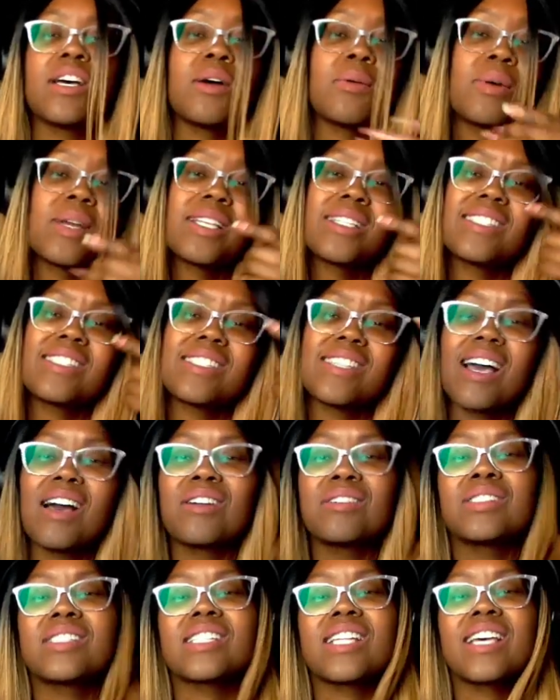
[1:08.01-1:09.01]
what it
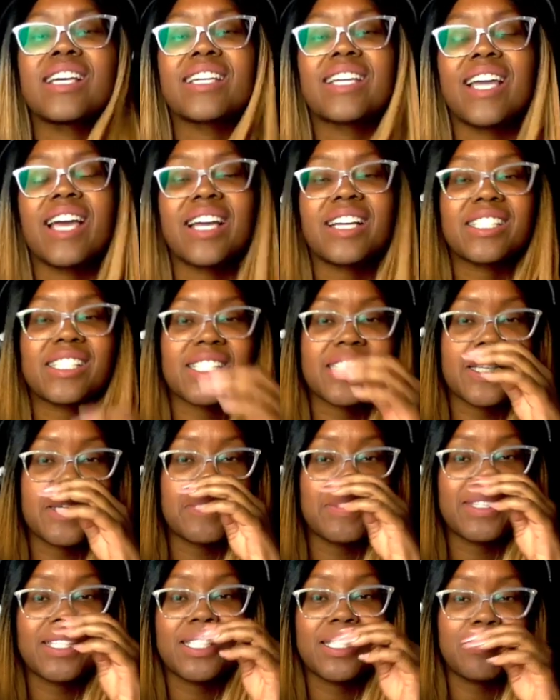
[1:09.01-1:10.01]
sounds like, actually
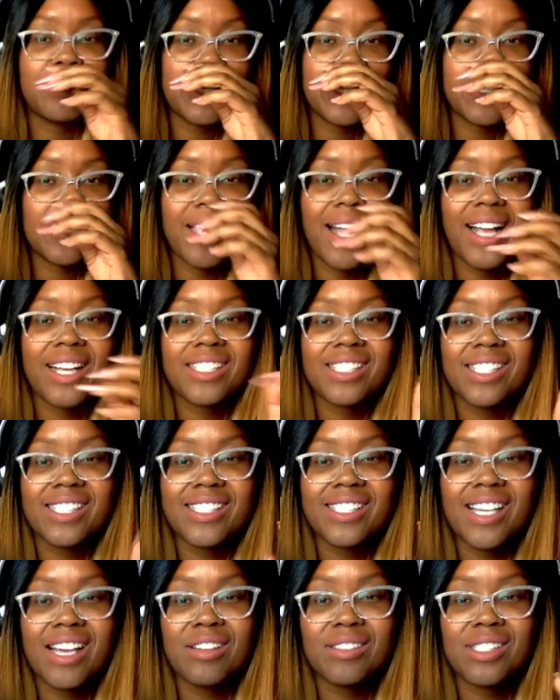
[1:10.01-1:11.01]
what the speaker actually
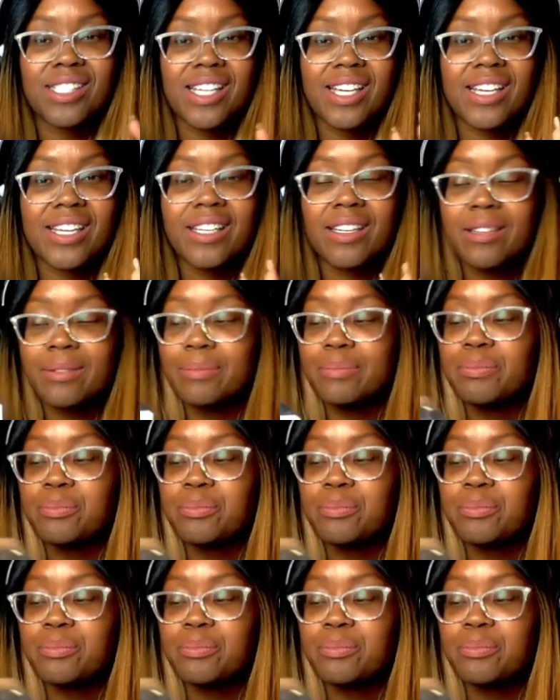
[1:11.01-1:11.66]
sounds like.